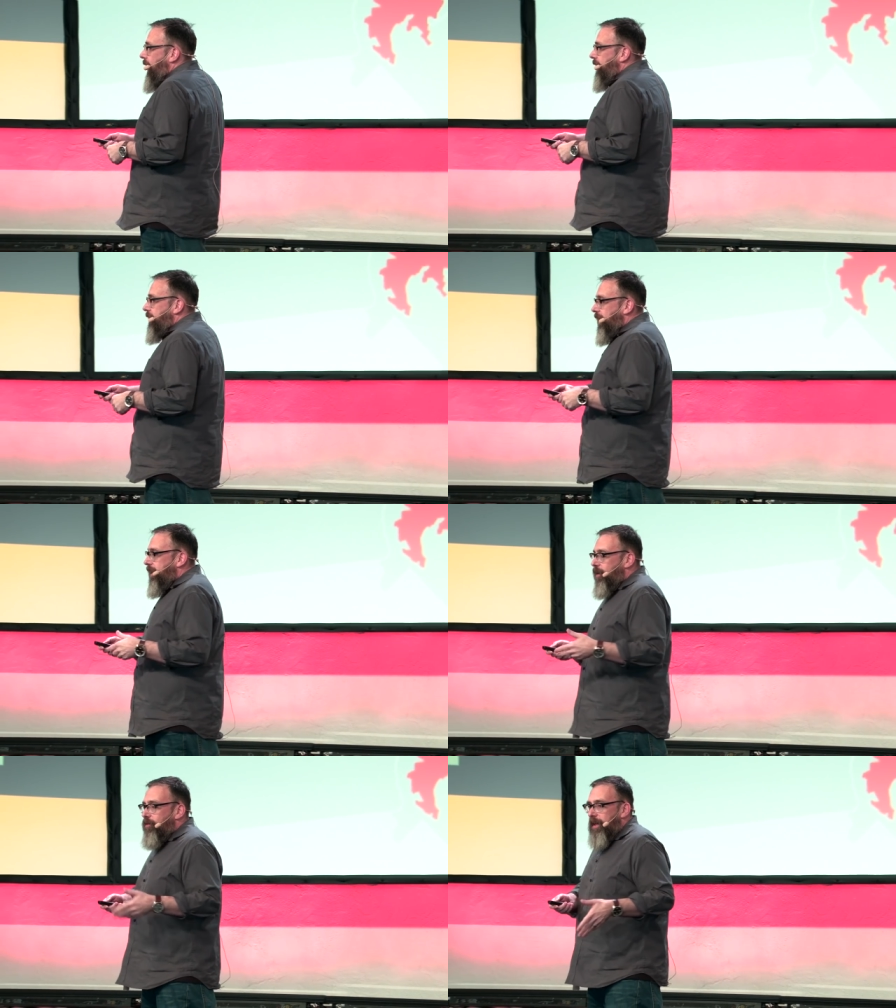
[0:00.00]
And a
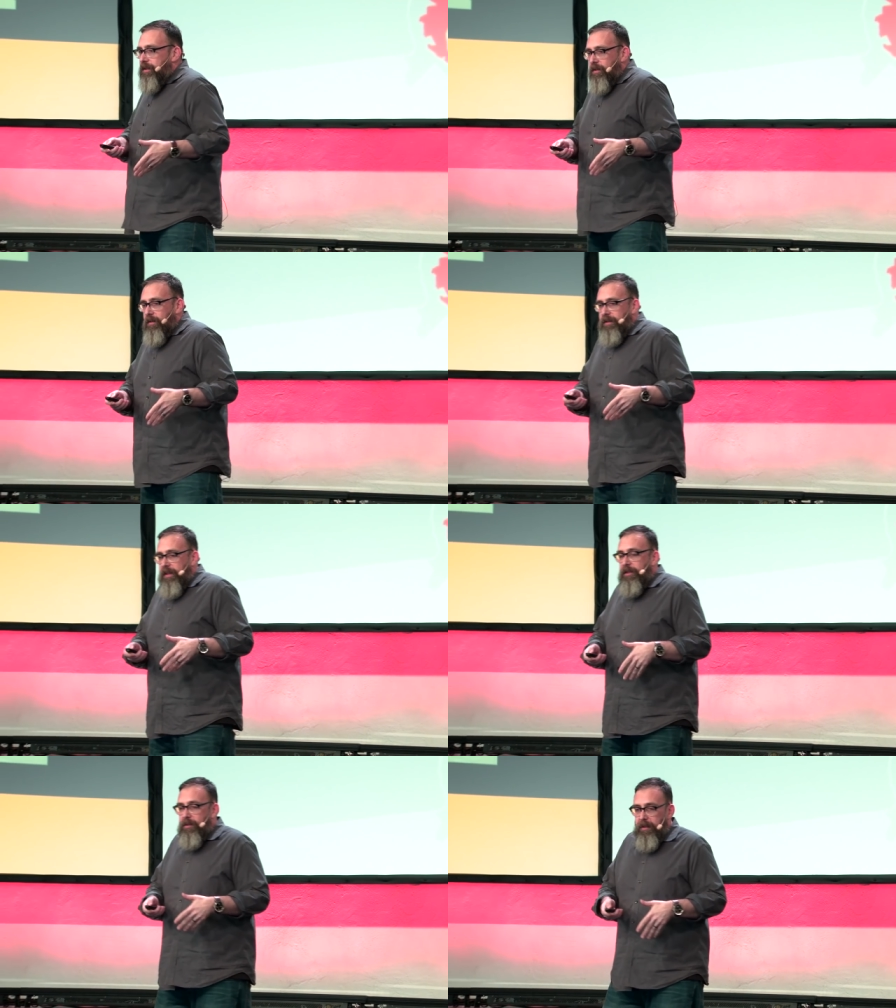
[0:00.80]
congressional
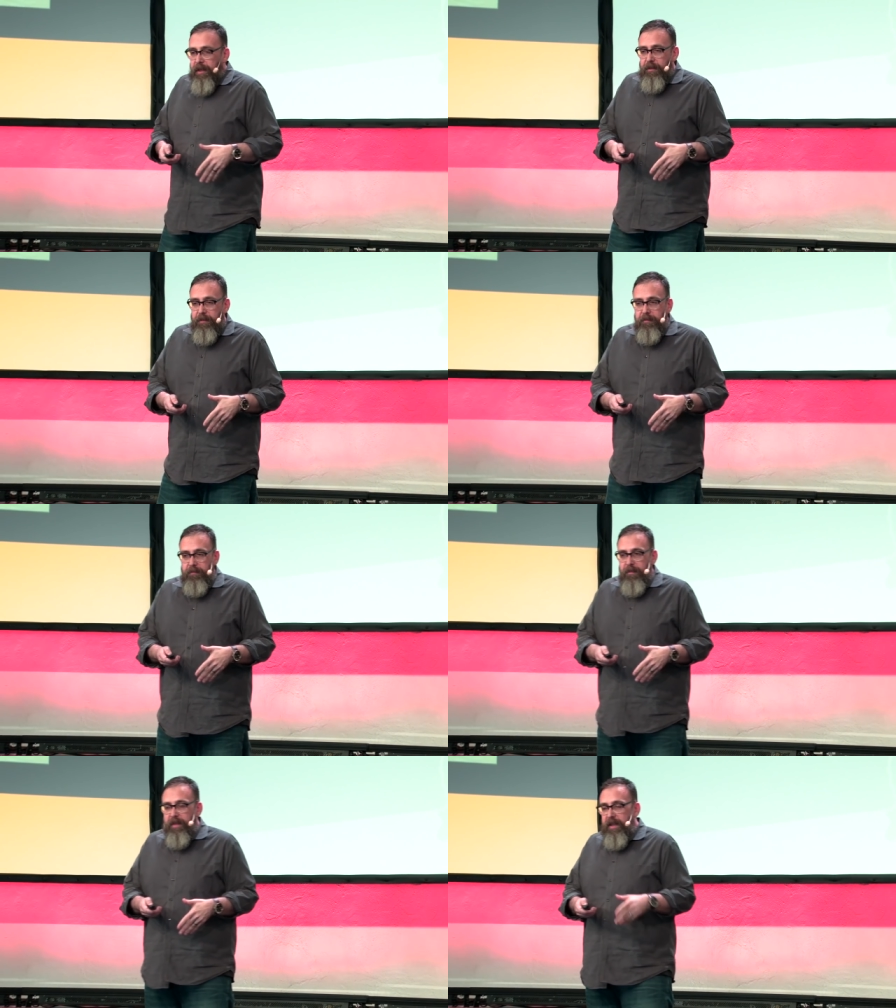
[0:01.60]
district
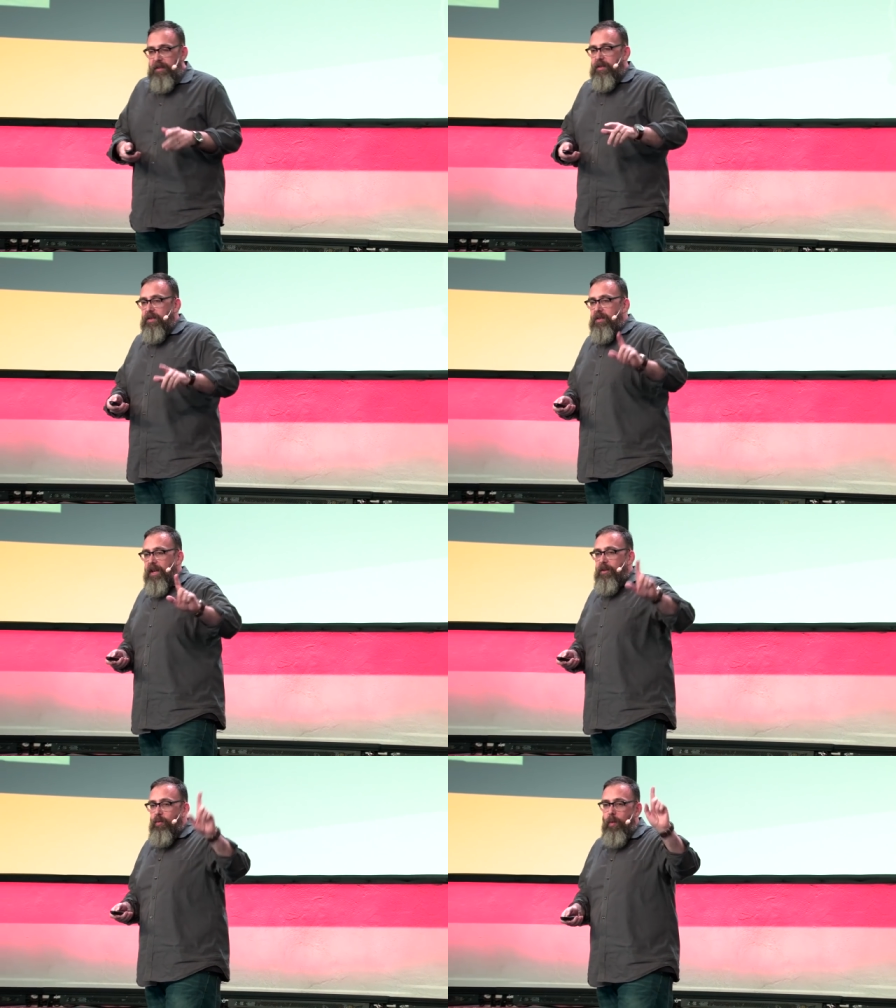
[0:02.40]
gets to
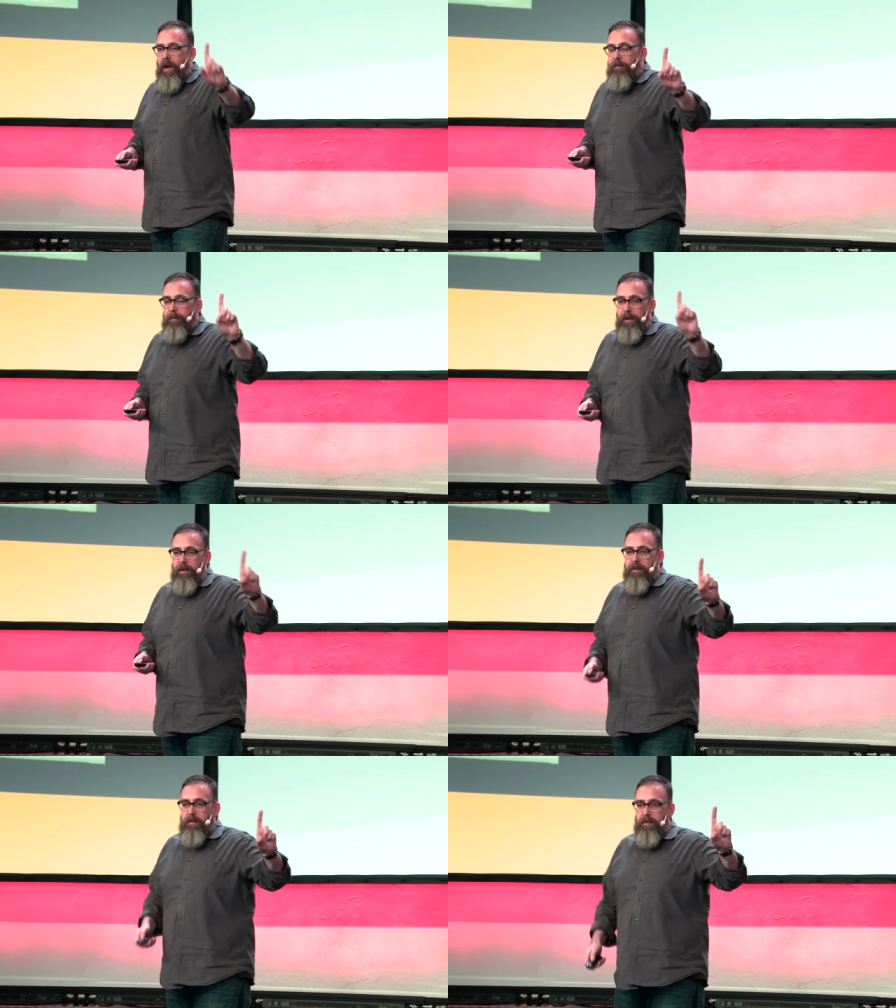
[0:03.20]
send one
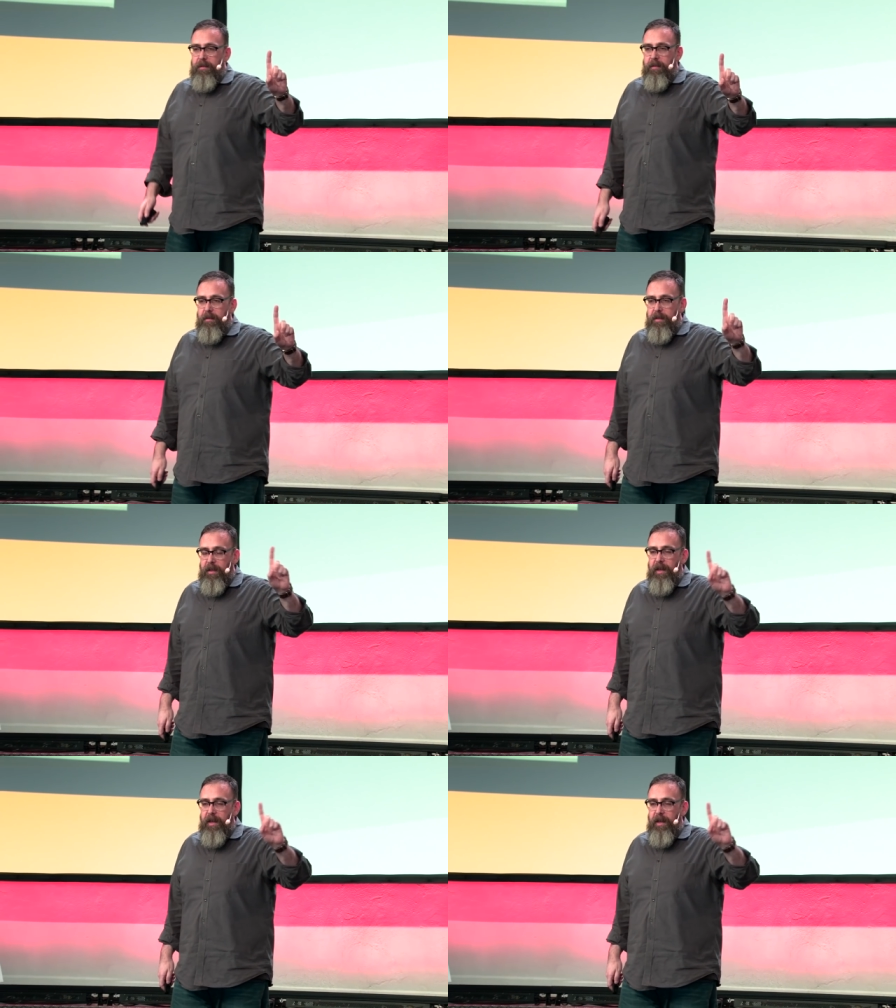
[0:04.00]
person to